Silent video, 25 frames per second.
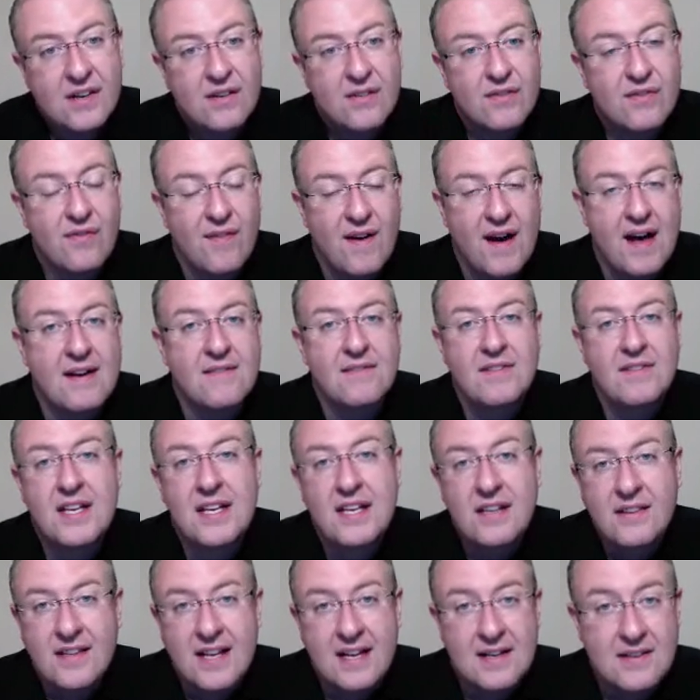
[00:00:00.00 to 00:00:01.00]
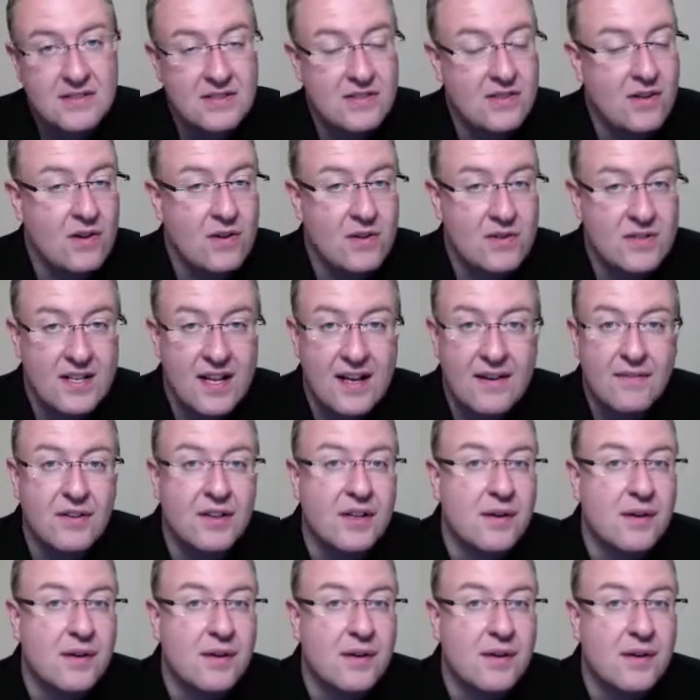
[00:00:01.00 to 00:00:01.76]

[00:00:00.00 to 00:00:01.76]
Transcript: five to eight thousand dollars and have a